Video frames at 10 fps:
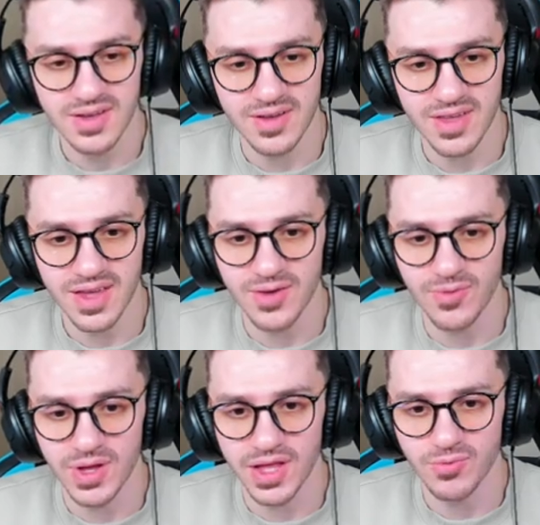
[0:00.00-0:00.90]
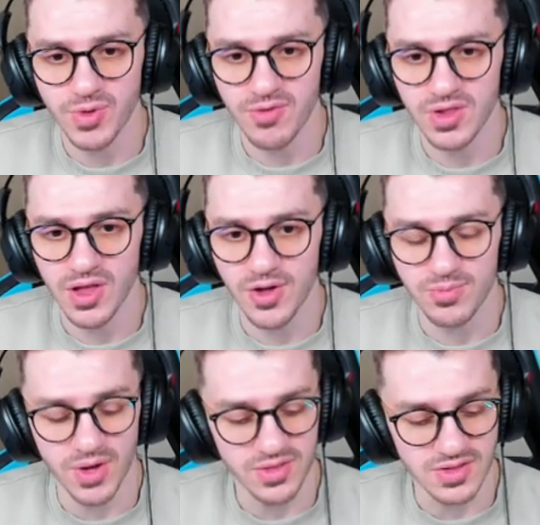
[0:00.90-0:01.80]
Okay, well, and we have a lot
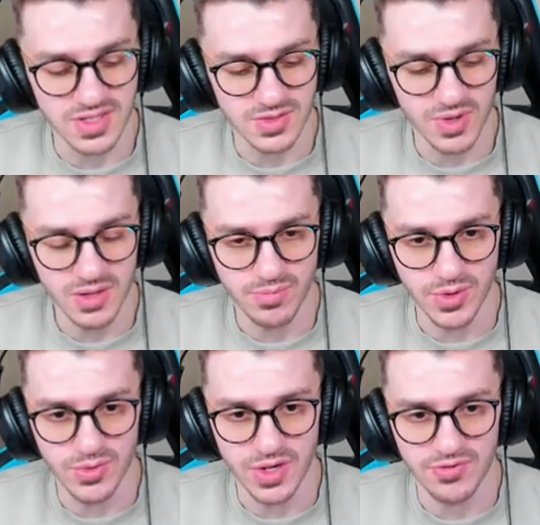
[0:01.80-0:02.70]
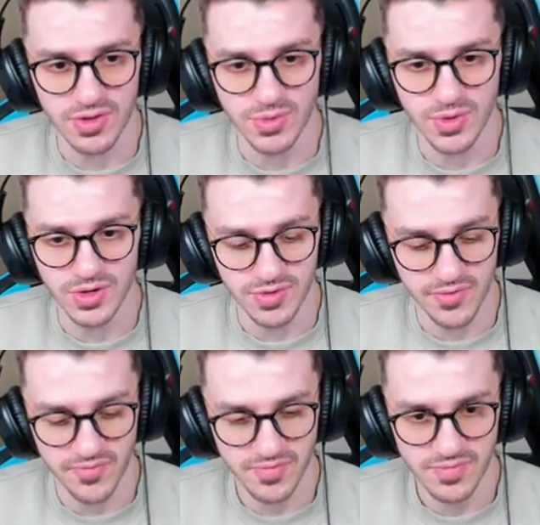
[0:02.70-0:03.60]
of bottles as well. Beautiful,
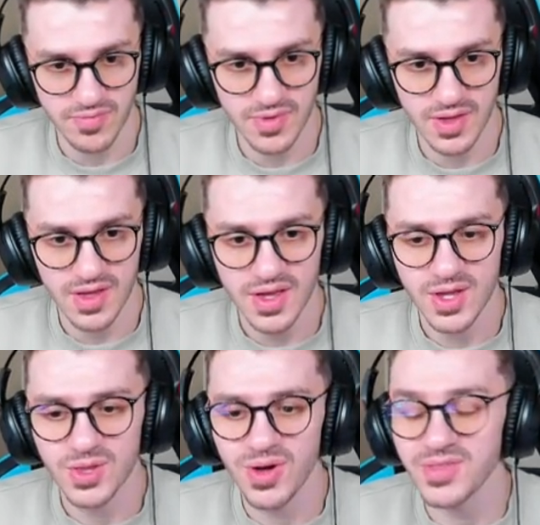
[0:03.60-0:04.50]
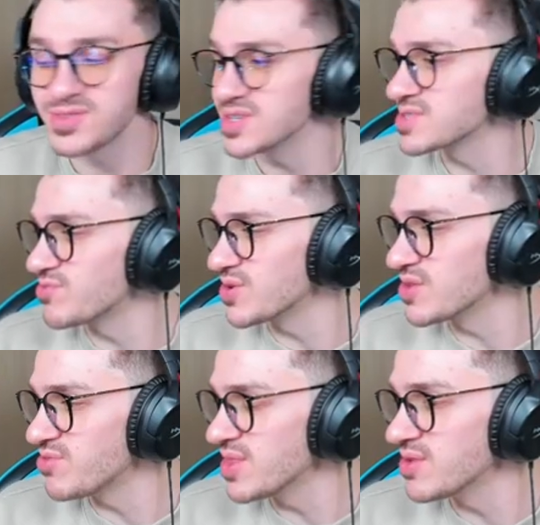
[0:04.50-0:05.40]
beautiful. You know what, just for
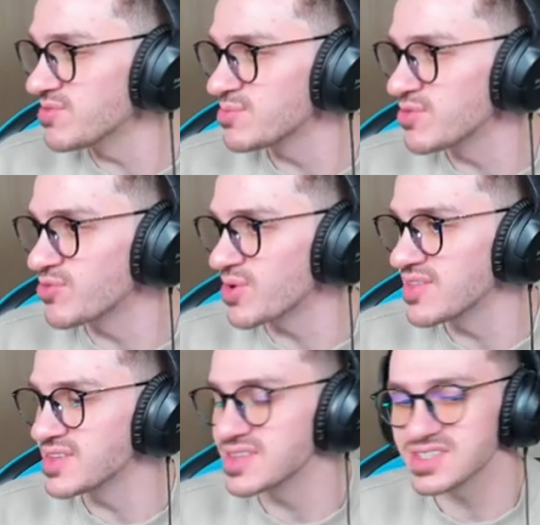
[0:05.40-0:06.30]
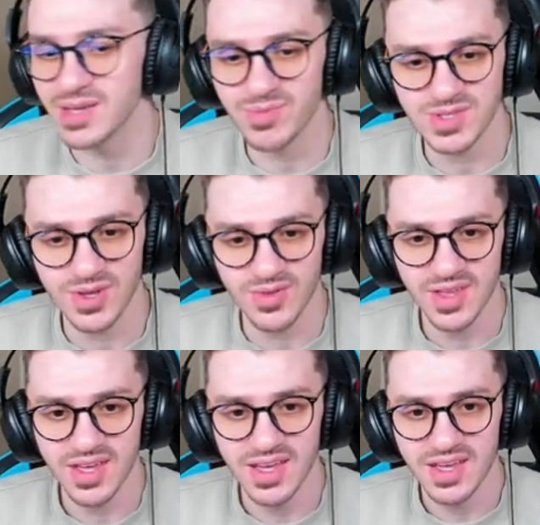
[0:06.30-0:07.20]
the fun of it, before ending this
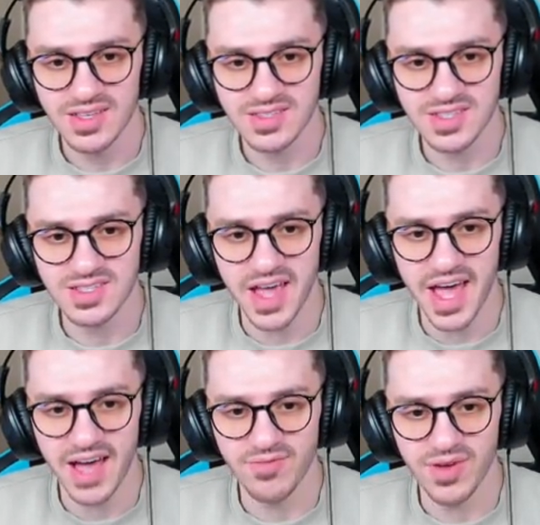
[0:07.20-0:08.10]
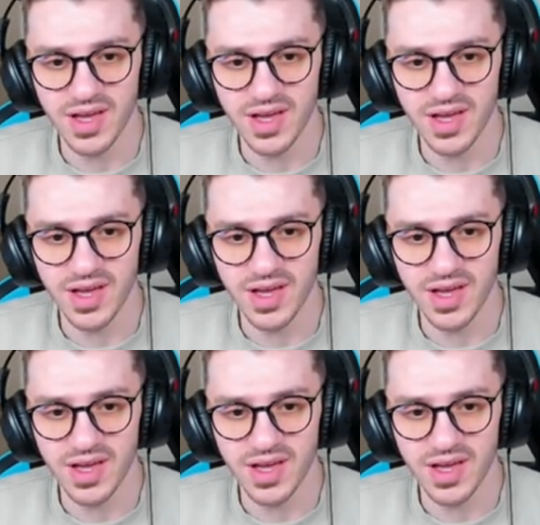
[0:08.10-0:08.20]
episode, since I have...